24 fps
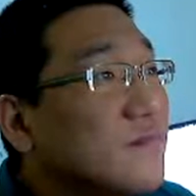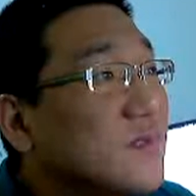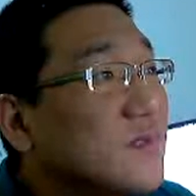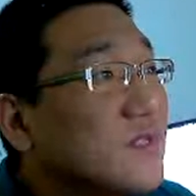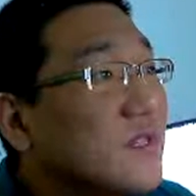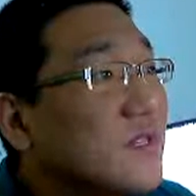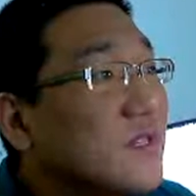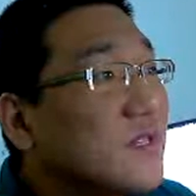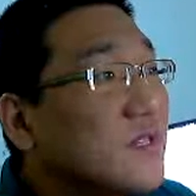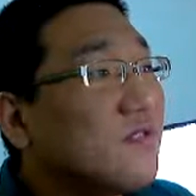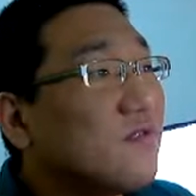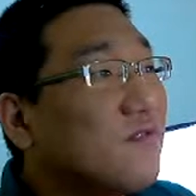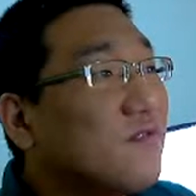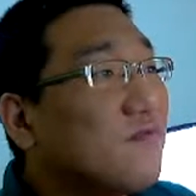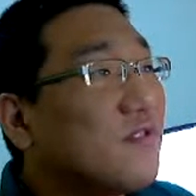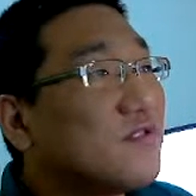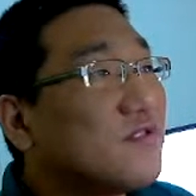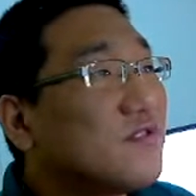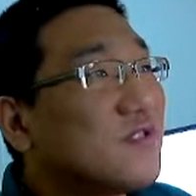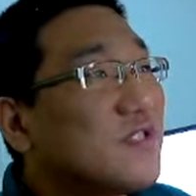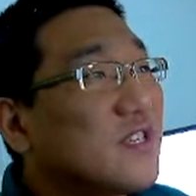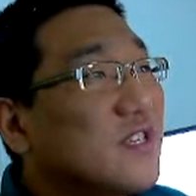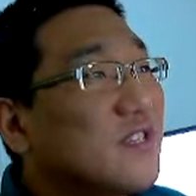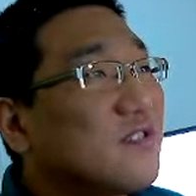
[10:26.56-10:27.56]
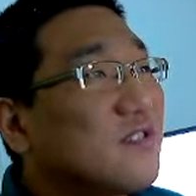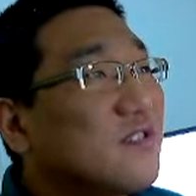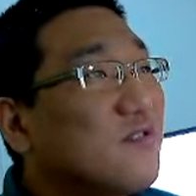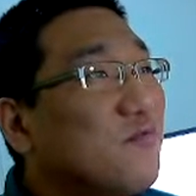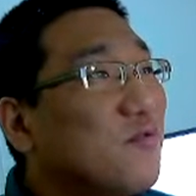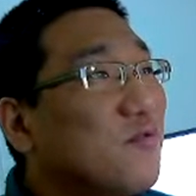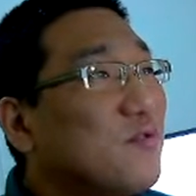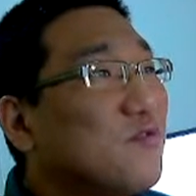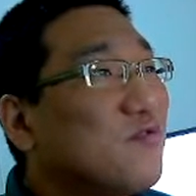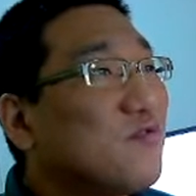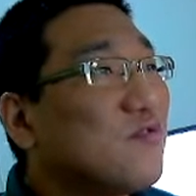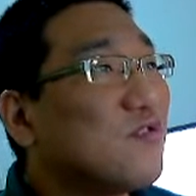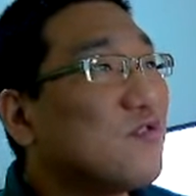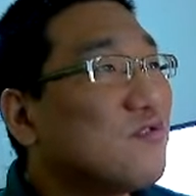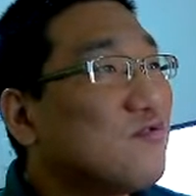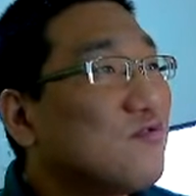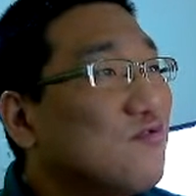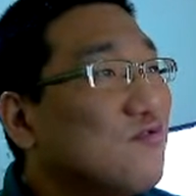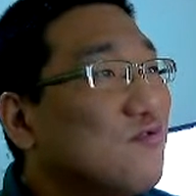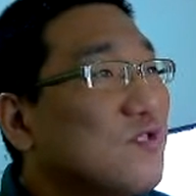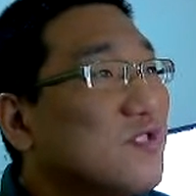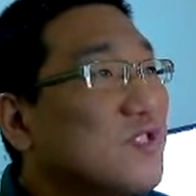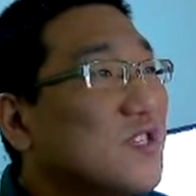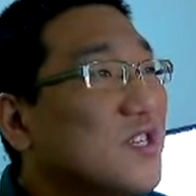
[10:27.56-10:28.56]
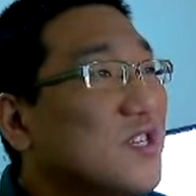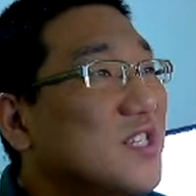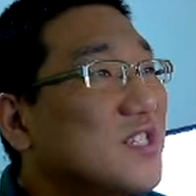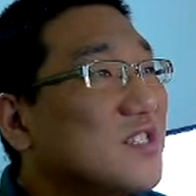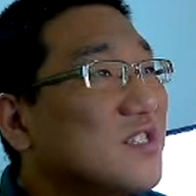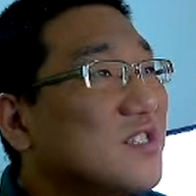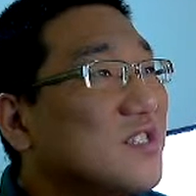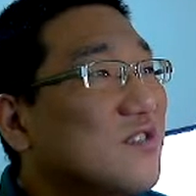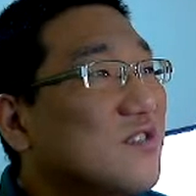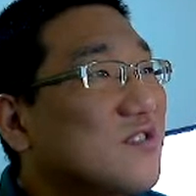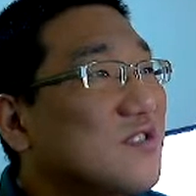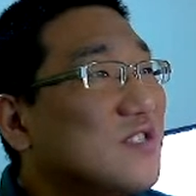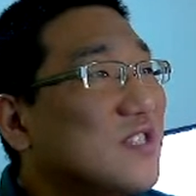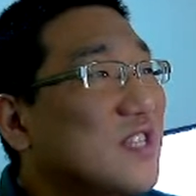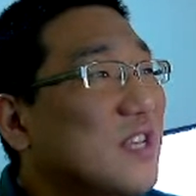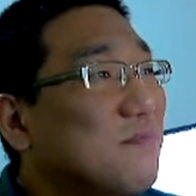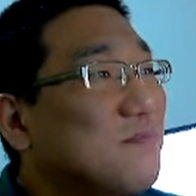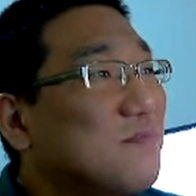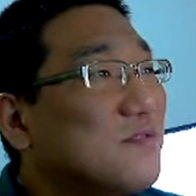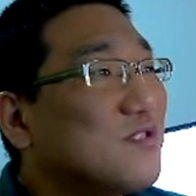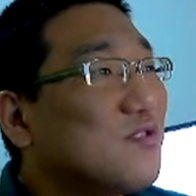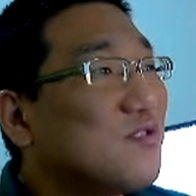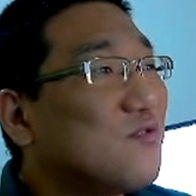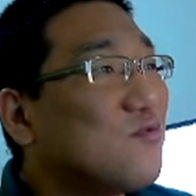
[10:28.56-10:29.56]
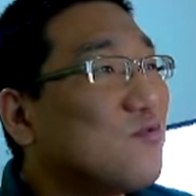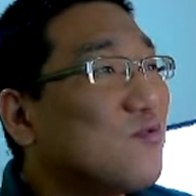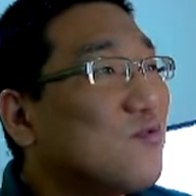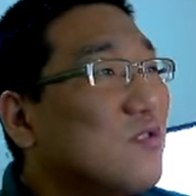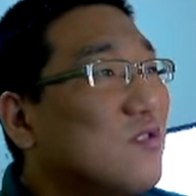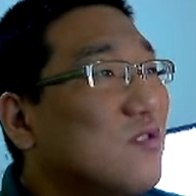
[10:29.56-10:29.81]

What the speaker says: So first thing, what you're gonna do is install Snap Store,